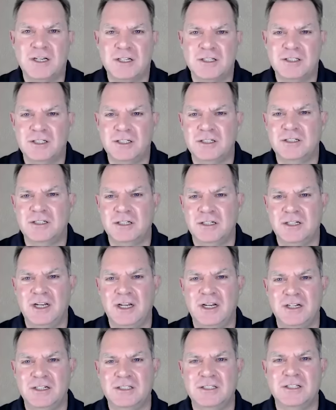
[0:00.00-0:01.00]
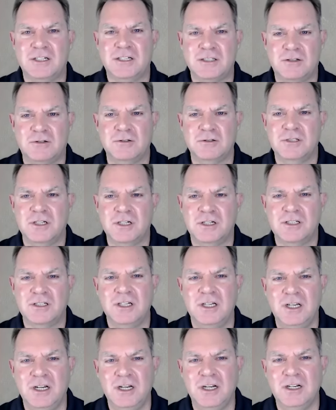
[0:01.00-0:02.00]
this gets into days six through
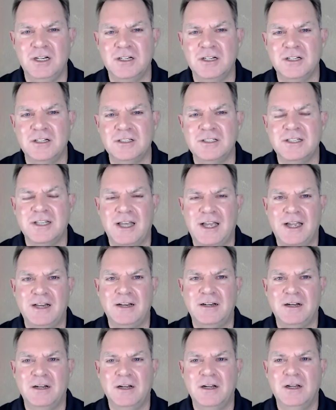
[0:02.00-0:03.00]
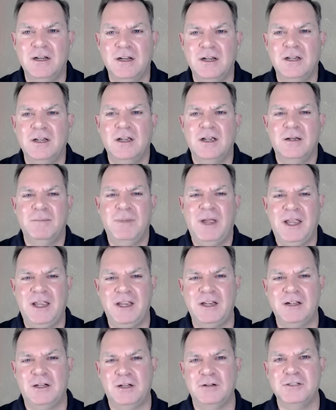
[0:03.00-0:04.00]
16, is that
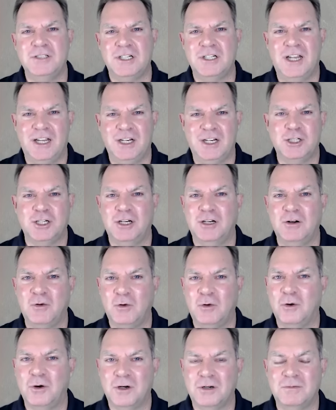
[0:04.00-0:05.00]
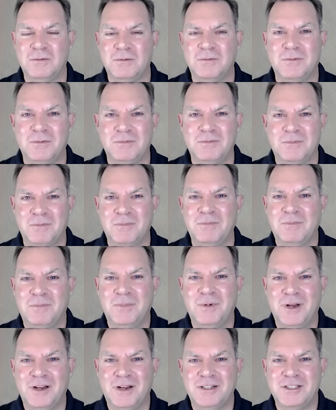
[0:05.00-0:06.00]
paying close attention or
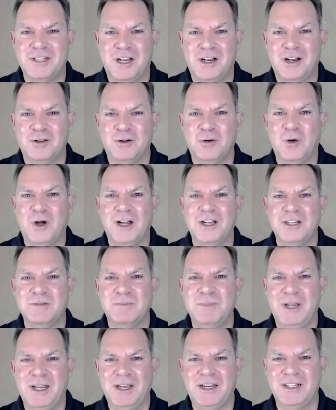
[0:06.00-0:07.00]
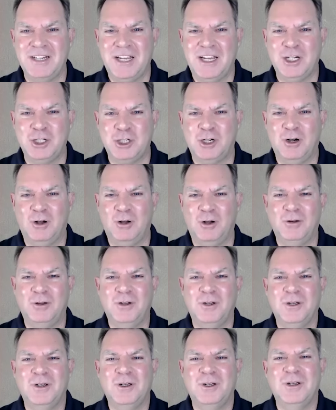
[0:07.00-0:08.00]
said otherwise, being
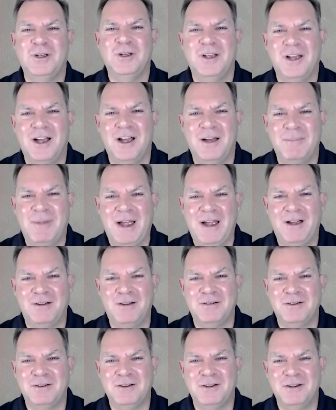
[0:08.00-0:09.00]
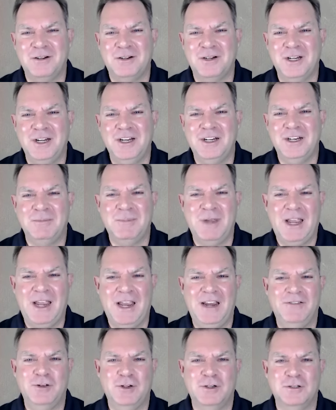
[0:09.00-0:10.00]
intentional about your eating
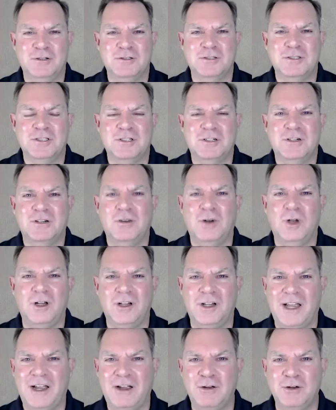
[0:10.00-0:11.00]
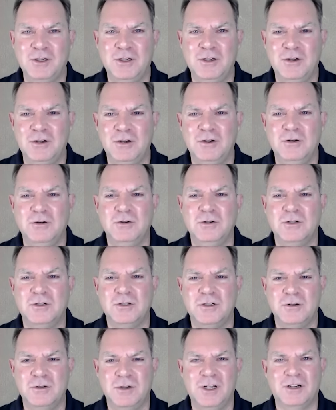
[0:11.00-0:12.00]
behaviors will allow you
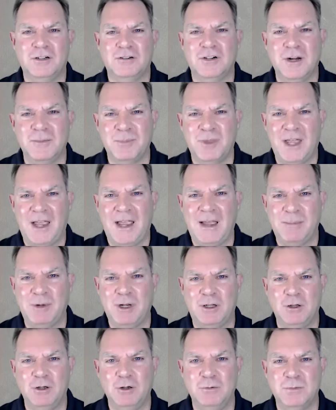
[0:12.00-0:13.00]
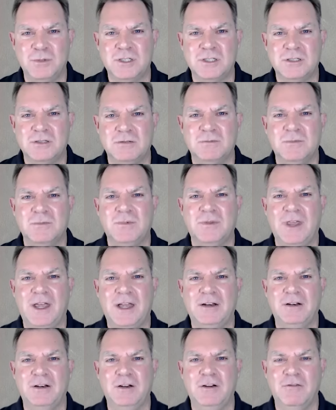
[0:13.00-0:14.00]
to interrupt the habit loops
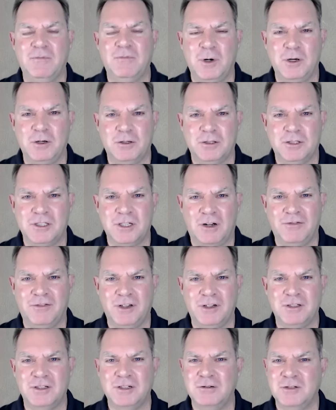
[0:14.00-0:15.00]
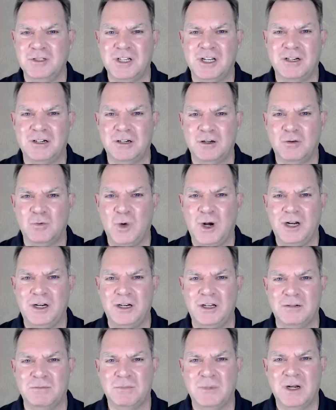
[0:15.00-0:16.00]
that you've put yourself into. Is that a good way
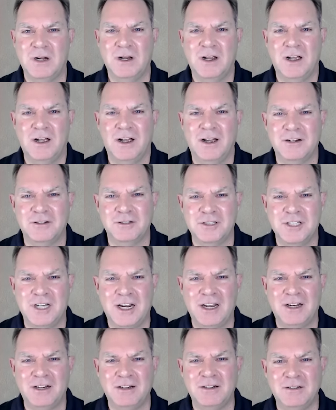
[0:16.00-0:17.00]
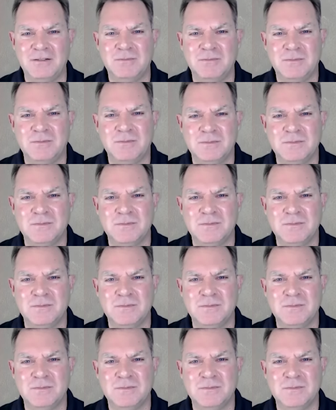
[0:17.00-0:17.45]
to understand?